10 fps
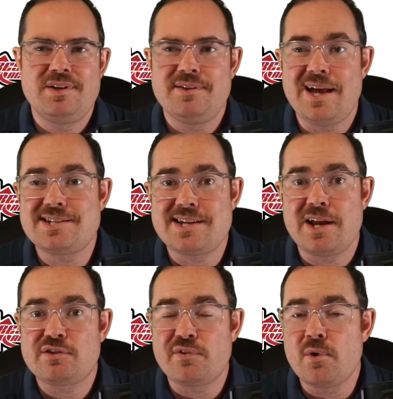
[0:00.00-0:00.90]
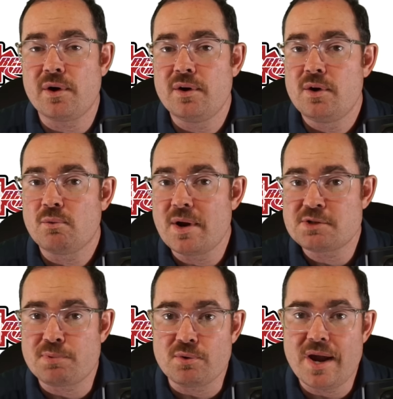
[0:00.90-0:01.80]
That stands for
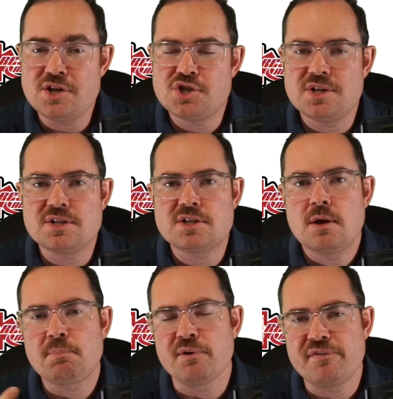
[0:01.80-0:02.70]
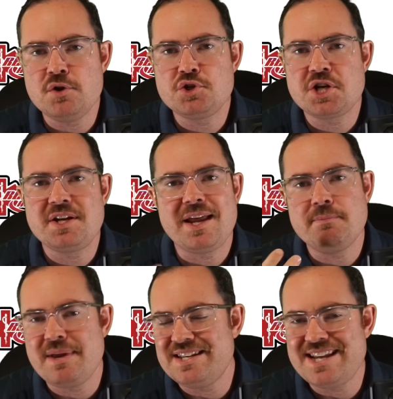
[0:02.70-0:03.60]
respirations, perfusion, and
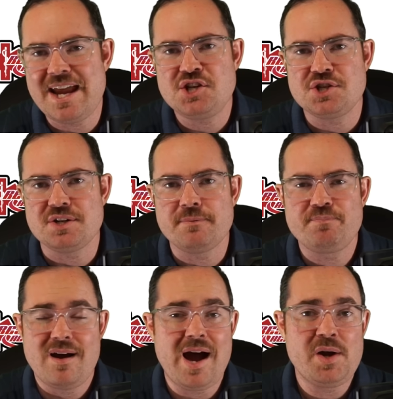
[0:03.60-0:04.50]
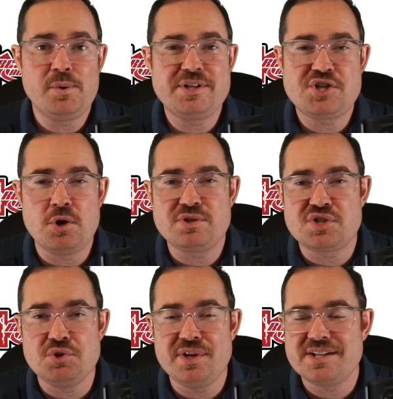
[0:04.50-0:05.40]
mentation. I always show
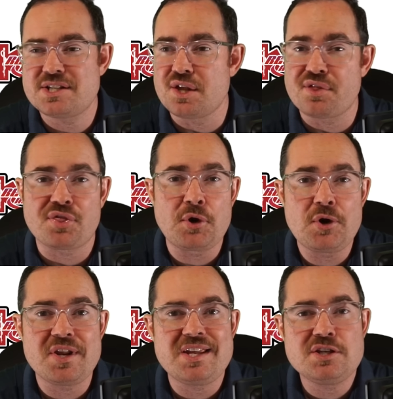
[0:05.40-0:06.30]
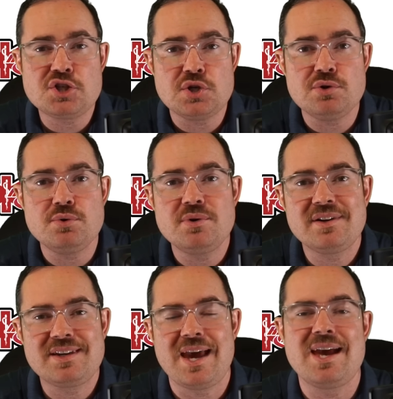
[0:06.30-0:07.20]
students the 32
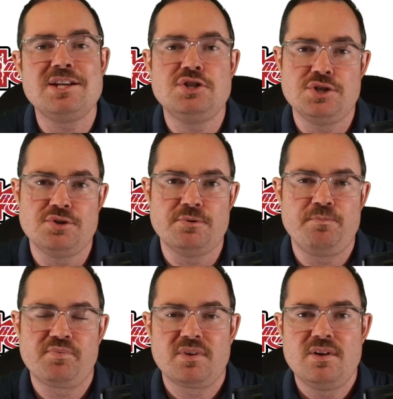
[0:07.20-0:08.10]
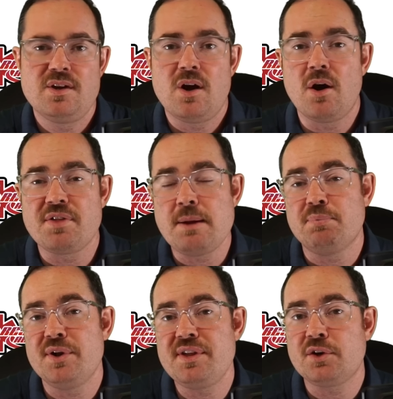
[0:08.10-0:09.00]
can do. Are they
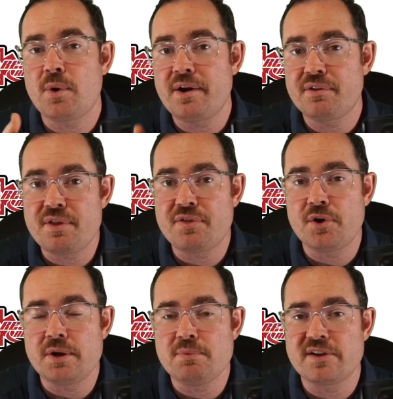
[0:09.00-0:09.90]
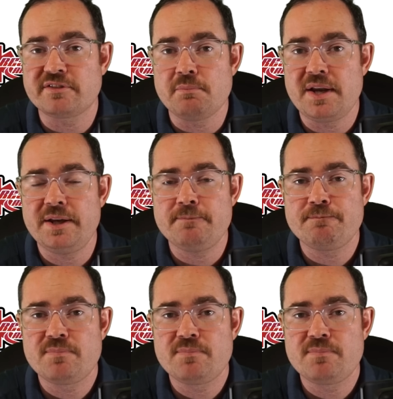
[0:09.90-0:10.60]
breathing greater than 30 breaths a minute?